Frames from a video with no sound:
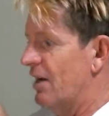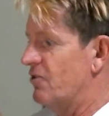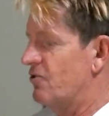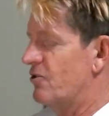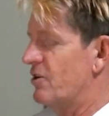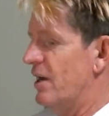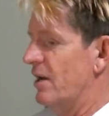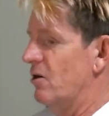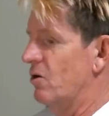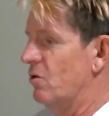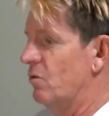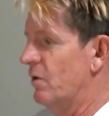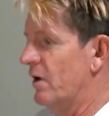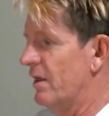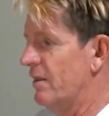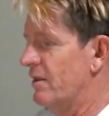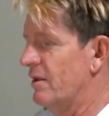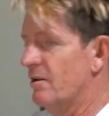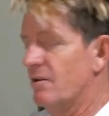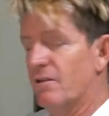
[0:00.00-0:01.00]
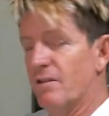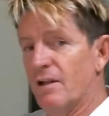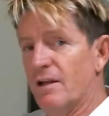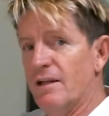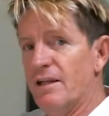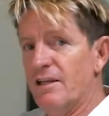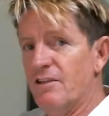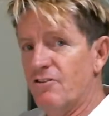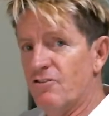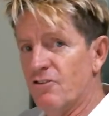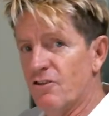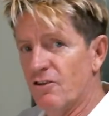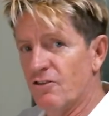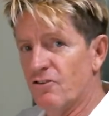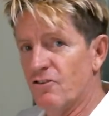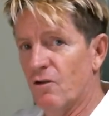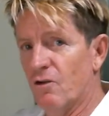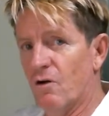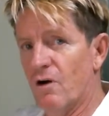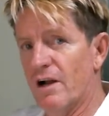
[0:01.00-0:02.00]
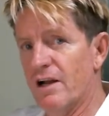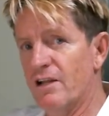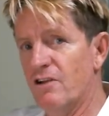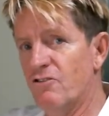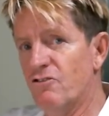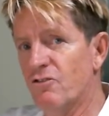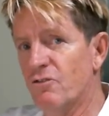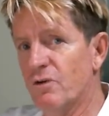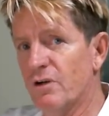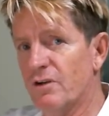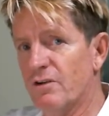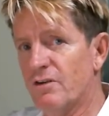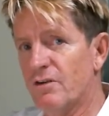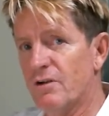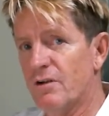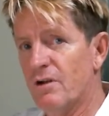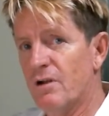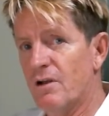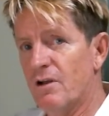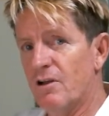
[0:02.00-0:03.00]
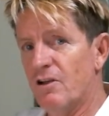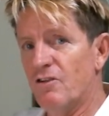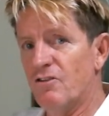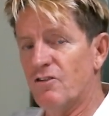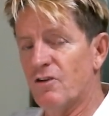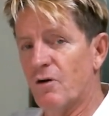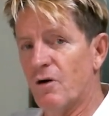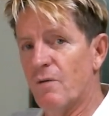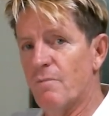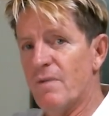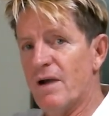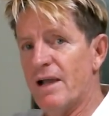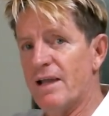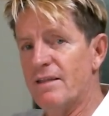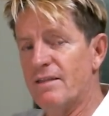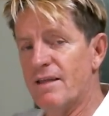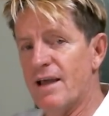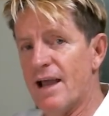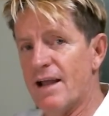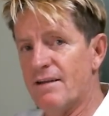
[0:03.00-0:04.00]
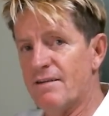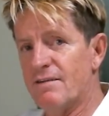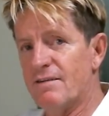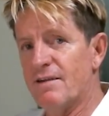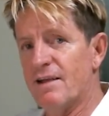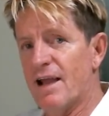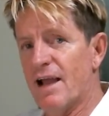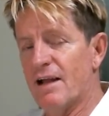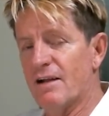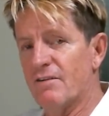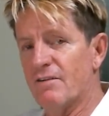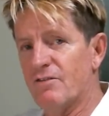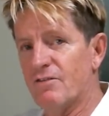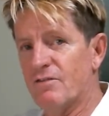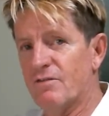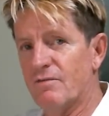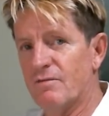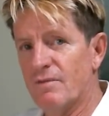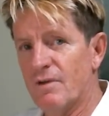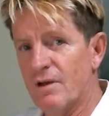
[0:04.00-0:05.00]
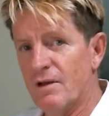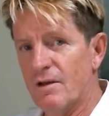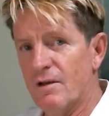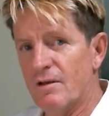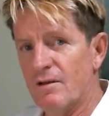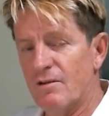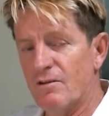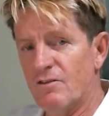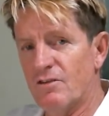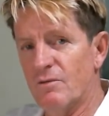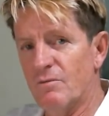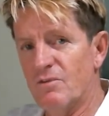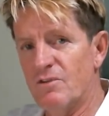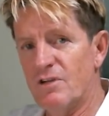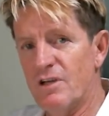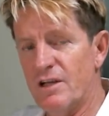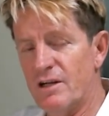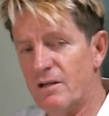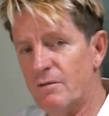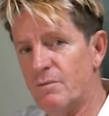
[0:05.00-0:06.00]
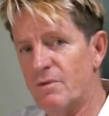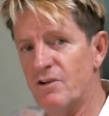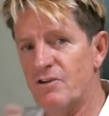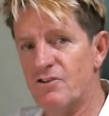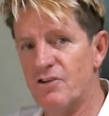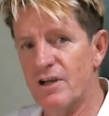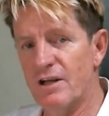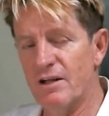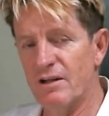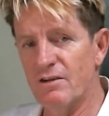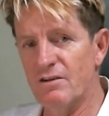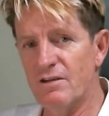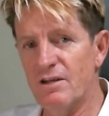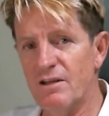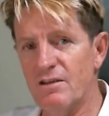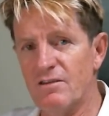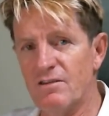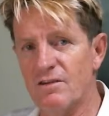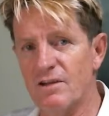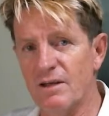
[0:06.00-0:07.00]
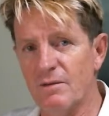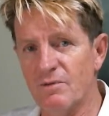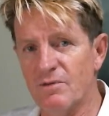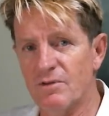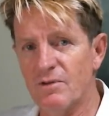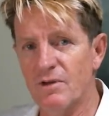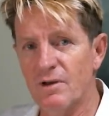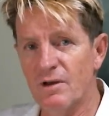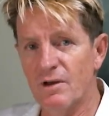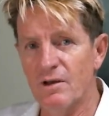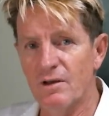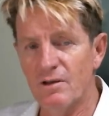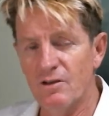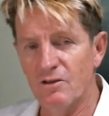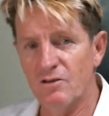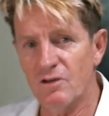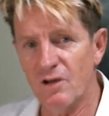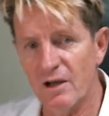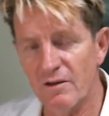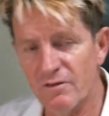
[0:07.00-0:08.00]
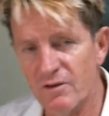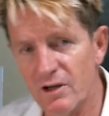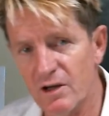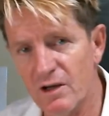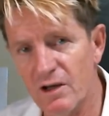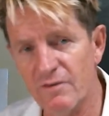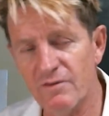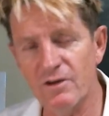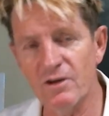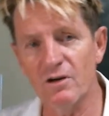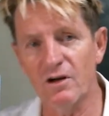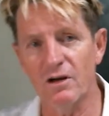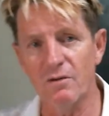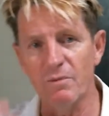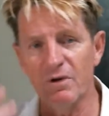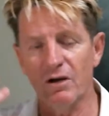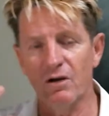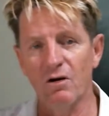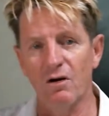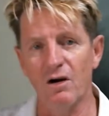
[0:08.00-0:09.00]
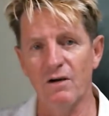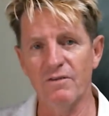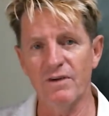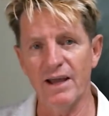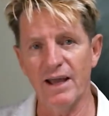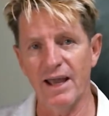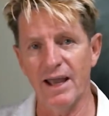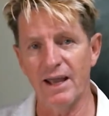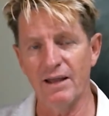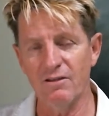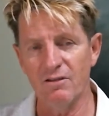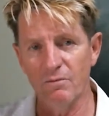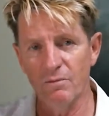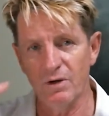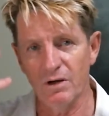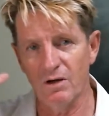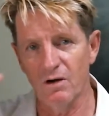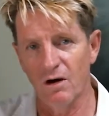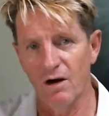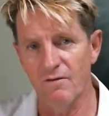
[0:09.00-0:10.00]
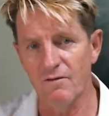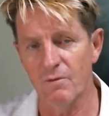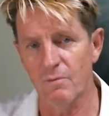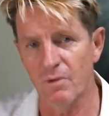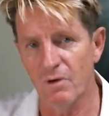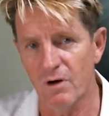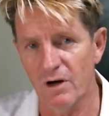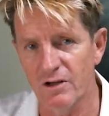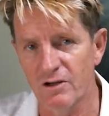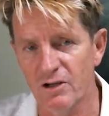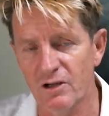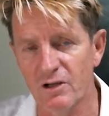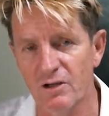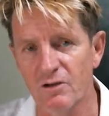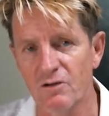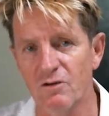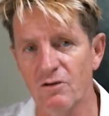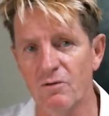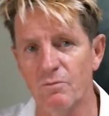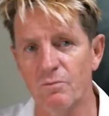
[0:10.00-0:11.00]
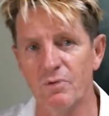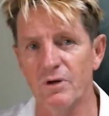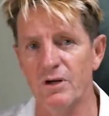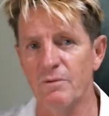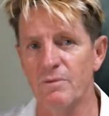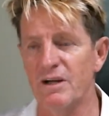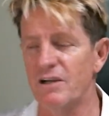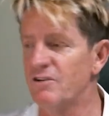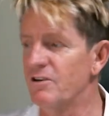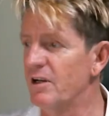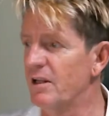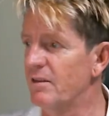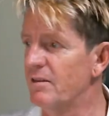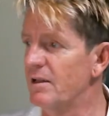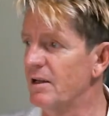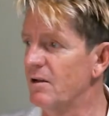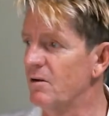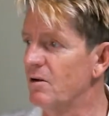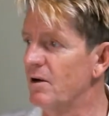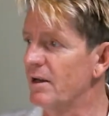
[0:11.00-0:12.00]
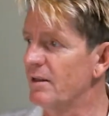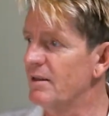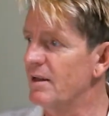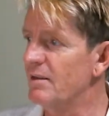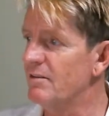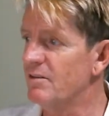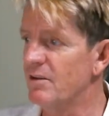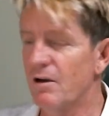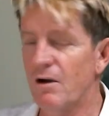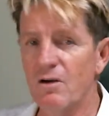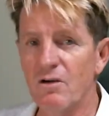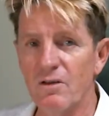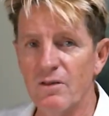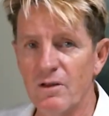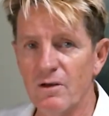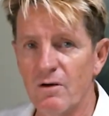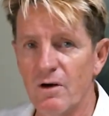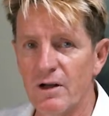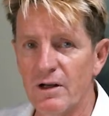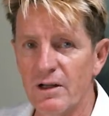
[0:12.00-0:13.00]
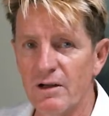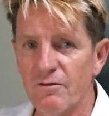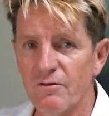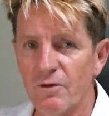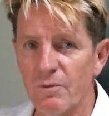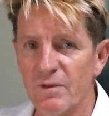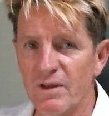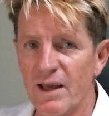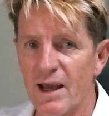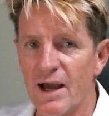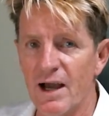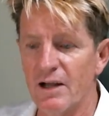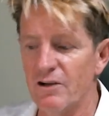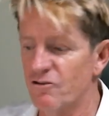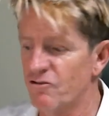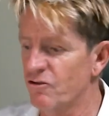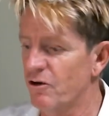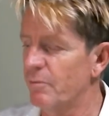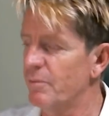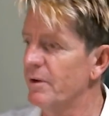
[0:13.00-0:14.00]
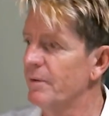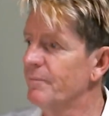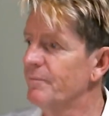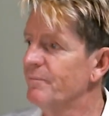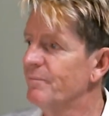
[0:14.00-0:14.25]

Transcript: channel where the lids slide into it. So I made that out of some tin in my shed and tin snips. So if you got a MacGyver hands and MacGyver mind, you can do pretty much anything like that. So I got the idea from the art shop.